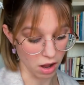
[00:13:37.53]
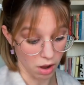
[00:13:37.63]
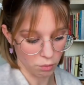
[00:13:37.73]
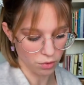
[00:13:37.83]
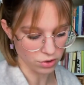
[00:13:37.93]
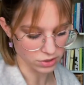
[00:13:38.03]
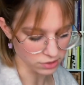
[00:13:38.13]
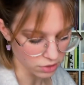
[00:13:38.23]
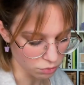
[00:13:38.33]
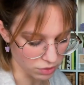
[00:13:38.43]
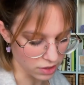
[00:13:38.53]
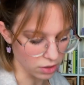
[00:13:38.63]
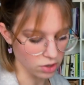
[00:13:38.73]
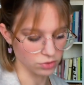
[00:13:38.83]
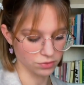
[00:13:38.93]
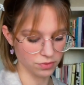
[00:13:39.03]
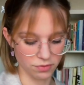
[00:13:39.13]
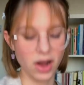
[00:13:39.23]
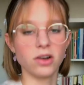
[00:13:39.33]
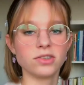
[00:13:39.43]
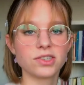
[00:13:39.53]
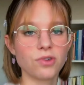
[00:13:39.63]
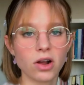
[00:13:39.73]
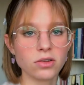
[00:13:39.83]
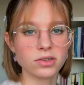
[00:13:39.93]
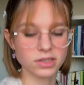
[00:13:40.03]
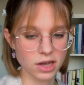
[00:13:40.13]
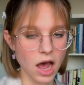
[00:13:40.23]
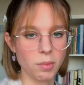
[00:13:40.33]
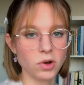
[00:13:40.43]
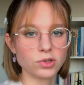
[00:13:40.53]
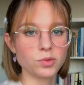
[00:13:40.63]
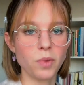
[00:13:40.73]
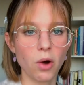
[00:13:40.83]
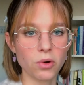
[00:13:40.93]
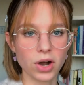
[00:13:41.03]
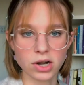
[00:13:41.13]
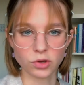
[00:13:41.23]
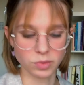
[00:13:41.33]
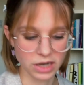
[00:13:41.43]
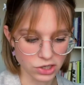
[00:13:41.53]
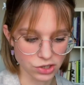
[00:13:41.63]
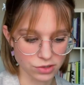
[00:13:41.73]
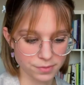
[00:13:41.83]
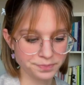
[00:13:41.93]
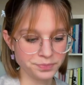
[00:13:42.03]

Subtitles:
a world with a lot of violent struggles about power and domination.